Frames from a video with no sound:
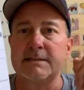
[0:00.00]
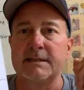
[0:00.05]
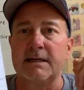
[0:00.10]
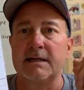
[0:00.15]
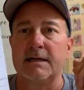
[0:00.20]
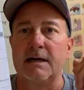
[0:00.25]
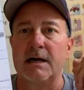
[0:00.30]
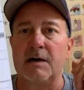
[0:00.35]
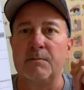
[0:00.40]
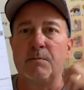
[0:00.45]

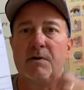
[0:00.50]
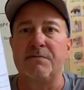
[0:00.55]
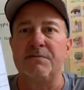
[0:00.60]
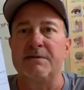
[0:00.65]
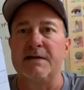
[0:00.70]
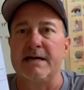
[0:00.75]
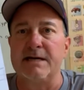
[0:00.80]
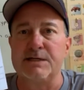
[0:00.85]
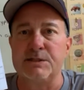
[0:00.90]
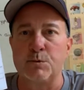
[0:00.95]
could come with
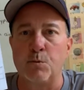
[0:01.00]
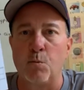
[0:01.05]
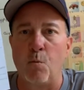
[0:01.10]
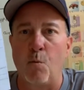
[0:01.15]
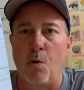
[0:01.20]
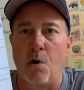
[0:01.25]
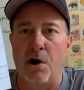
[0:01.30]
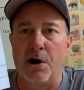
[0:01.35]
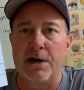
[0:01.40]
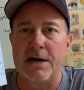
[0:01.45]
days
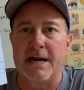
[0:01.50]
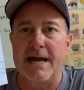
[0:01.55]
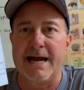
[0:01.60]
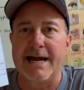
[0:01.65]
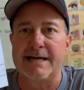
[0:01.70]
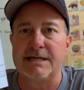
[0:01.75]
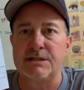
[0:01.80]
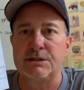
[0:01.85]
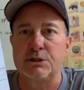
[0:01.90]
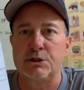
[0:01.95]
1
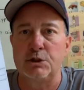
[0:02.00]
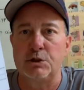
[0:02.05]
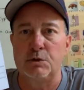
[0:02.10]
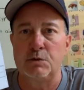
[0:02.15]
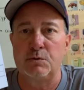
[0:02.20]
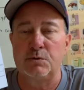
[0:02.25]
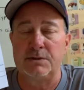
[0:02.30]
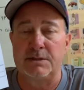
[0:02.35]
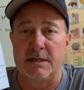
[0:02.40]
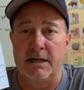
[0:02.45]
and
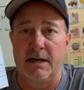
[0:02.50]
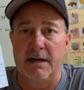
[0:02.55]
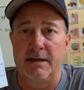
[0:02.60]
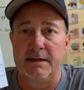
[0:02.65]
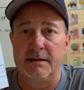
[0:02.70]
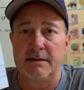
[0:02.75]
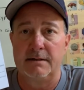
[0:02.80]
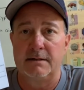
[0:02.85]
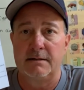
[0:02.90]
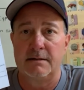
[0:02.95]
2
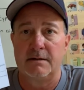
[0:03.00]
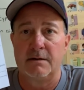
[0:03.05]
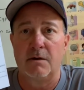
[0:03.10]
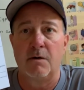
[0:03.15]
done,